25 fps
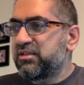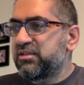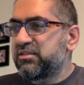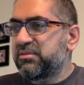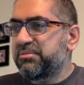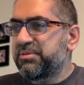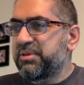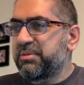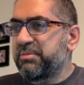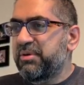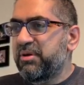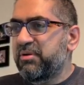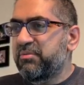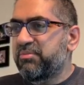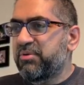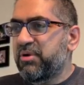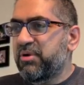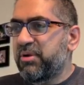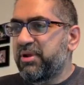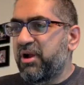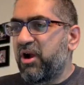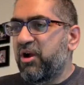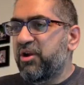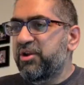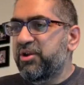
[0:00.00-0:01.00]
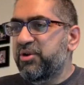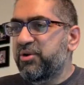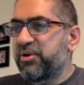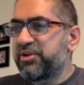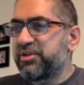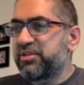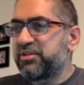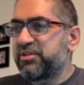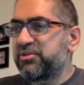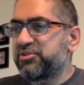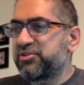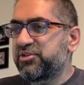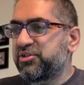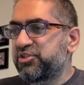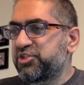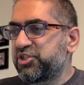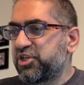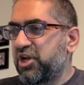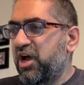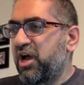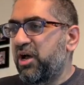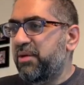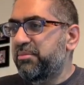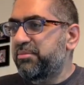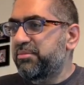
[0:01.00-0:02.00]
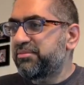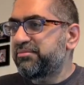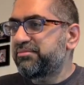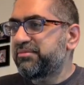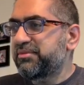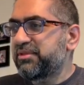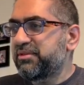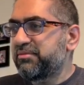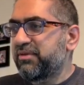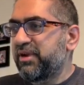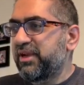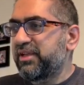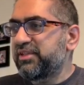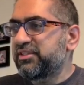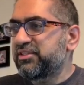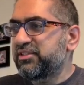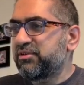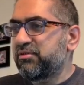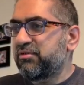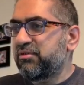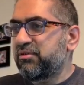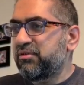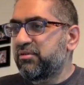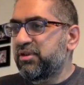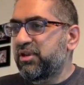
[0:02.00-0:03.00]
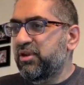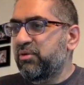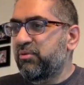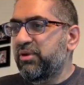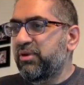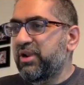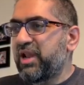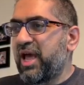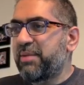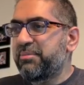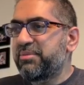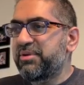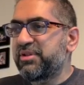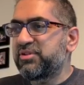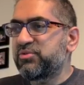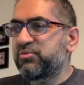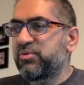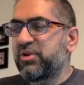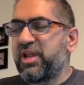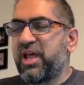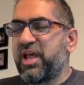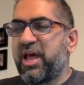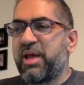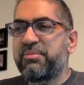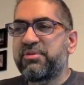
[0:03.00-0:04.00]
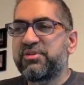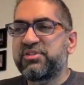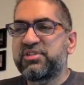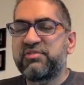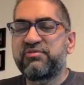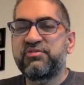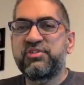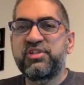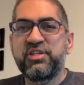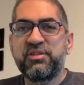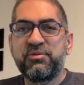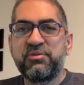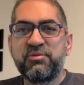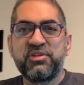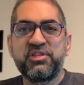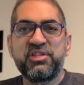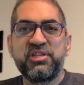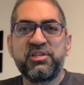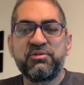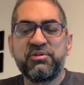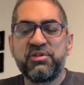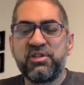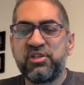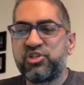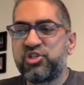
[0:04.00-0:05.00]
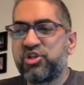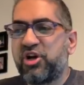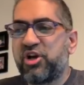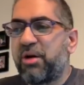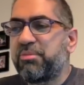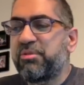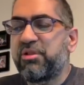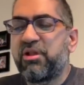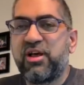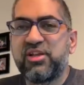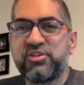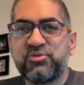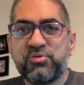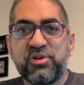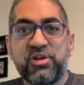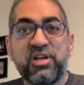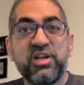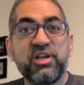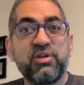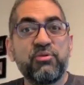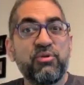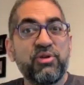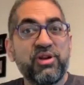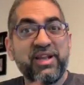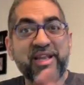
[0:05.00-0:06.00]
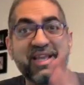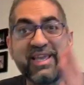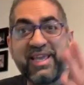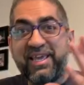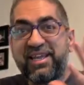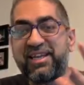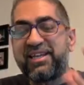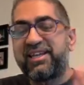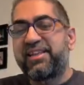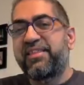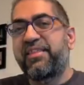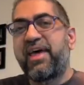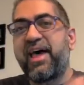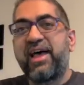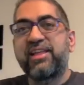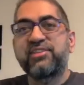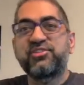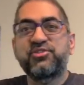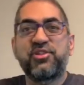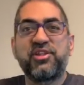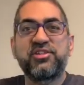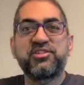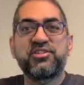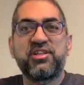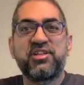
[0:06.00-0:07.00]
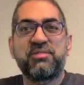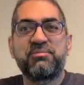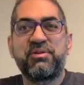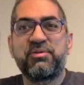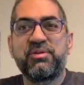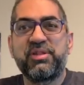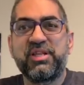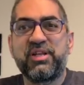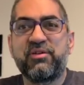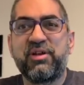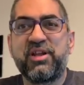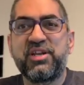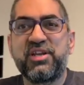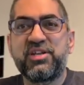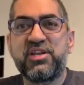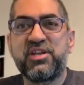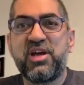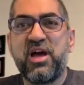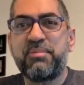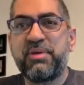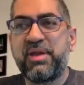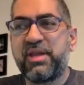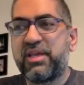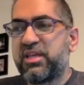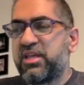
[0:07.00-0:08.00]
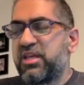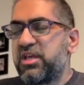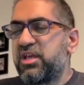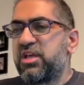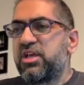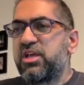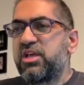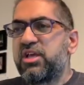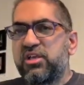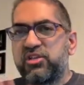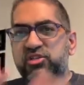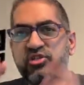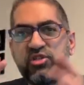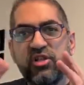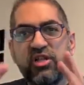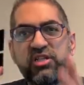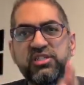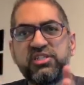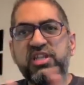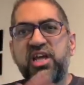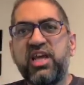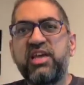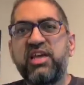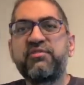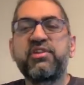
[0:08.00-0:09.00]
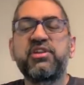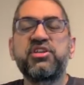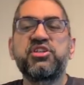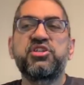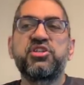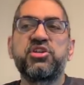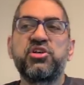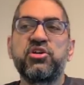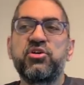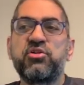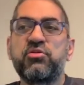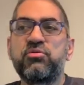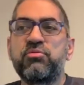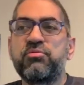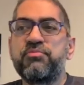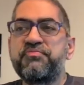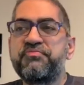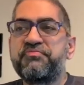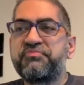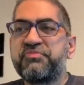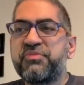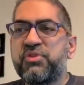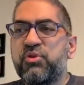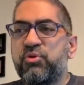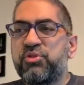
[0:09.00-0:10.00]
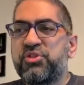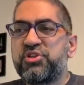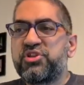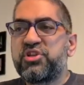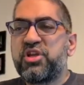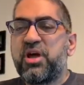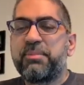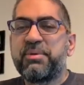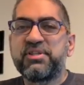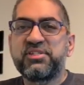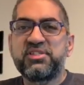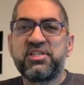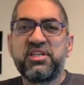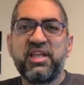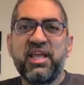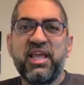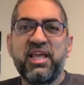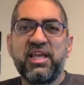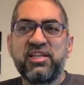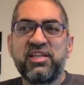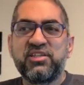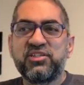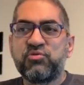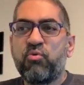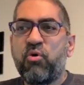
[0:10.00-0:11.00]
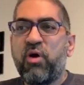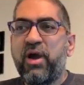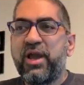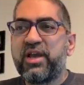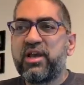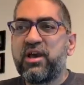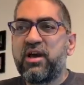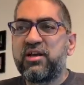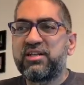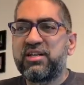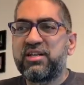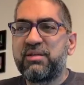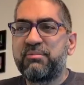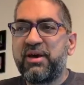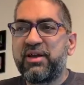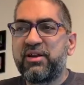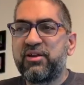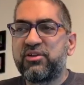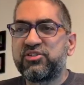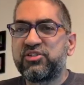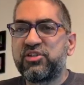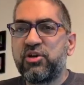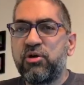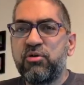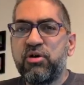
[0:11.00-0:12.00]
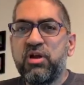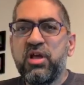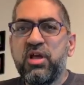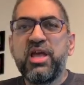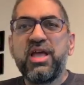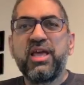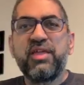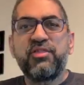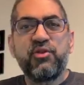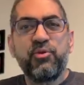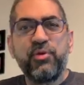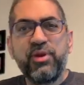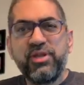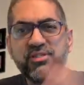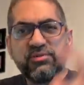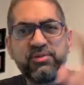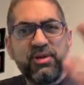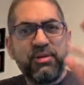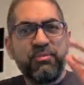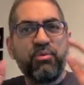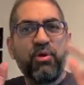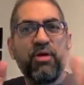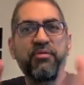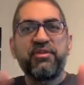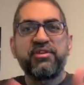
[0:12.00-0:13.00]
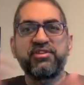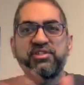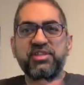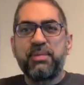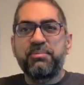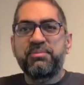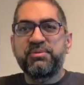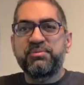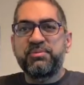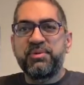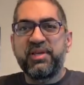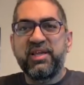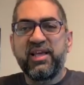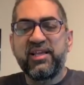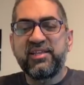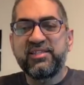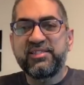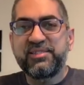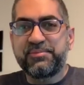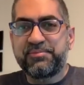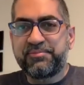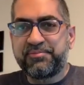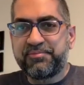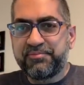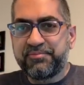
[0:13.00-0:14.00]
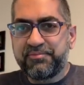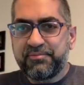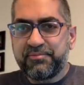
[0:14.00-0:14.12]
something about probably, are you going to lose your job, right? So what happens if dealing with a job loss. We're gonna get into that. So that's going to be a really great topic. So let's dive into what the topic is today, is why content matters. So the reason I brought this up is because